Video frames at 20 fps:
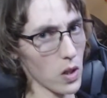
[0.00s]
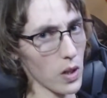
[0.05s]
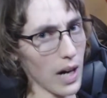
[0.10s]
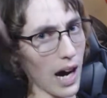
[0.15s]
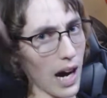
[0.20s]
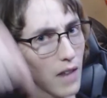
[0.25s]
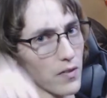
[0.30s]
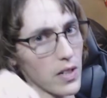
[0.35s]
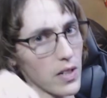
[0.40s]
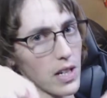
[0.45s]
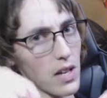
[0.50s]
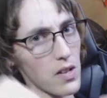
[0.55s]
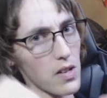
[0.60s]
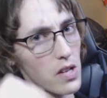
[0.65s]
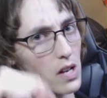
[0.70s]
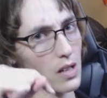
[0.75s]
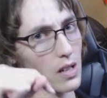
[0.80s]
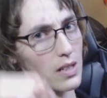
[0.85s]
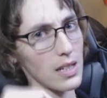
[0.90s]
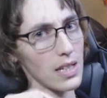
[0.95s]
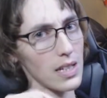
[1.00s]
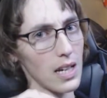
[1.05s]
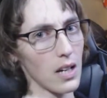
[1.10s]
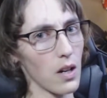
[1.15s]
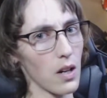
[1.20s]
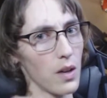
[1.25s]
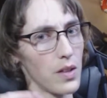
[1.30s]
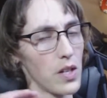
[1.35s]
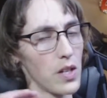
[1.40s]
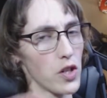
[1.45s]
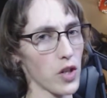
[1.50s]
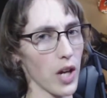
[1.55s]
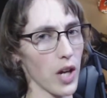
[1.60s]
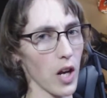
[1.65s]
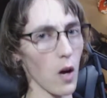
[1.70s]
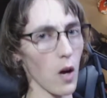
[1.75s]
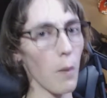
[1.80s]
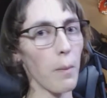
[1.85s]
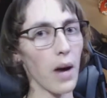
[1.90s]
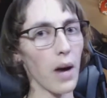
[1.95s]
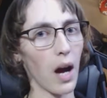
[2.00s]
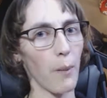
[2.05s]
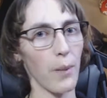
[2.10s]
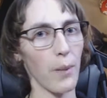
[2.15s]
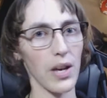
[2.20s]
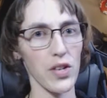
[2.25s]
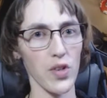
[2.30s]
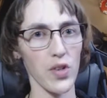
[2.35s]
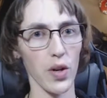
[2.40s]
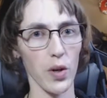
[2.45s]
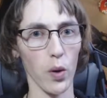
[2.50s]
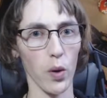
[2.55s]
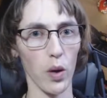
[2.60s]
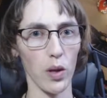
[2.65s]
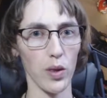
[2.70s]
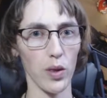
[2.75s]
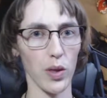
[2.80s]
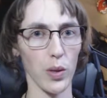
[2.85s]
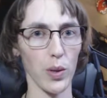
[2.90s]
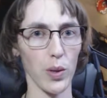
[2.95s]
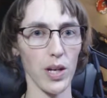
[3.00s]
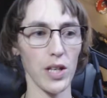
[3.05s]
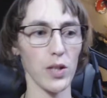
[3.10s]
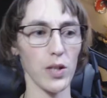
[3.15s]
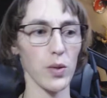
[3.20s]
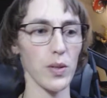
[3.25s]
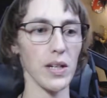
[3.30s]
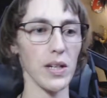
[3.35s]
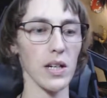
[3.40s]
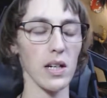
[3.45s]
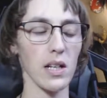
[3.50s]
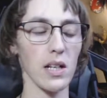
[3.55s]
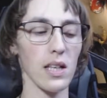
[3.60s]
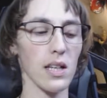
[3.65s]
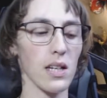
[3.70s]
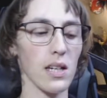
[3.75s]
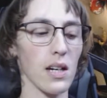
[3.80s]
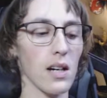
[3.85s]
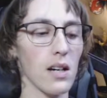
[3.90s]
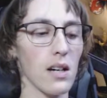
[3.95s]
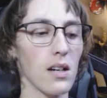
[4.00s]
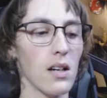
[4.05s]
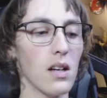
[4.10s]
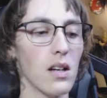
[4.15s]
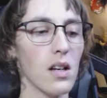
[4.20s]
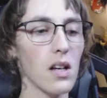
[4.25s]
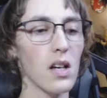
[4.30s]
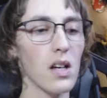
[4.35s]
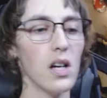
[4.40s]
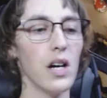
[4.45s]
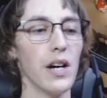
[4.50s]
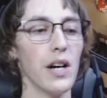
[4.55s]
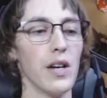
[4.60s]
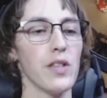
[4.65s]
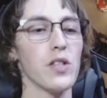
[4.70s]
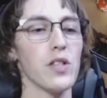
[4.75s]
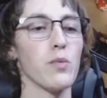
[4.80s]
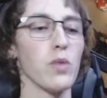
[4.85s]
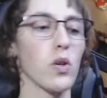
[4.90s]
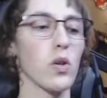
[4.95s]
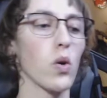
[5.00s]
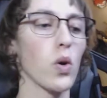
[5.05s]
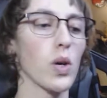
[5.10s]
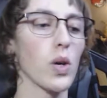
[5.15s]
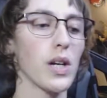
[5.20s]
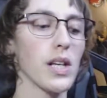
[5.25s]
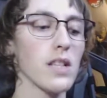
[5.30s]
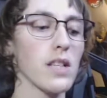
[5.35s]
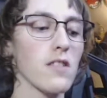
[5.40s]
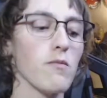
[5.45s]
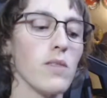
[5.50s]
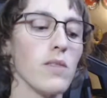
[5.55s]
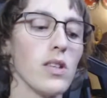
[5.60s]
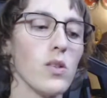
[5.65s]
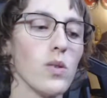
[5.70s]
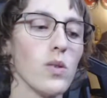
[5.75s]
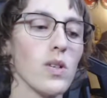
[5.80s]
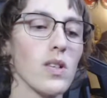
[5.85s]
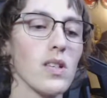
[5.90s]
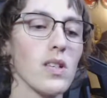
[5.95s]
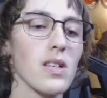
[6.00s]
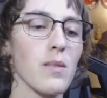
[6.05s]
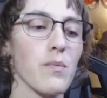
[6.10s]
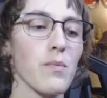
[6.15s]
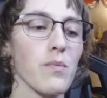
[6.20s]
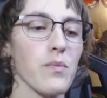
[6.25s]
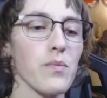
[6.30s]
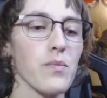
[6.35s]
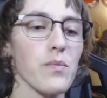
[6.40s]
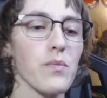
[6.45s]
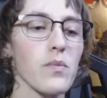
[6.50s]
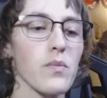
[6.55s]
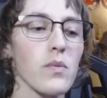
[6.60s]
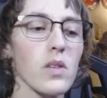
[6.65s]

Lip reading: crafting necessarily yet on this channel, but I may start going through and doing, like, some recordings of me doing some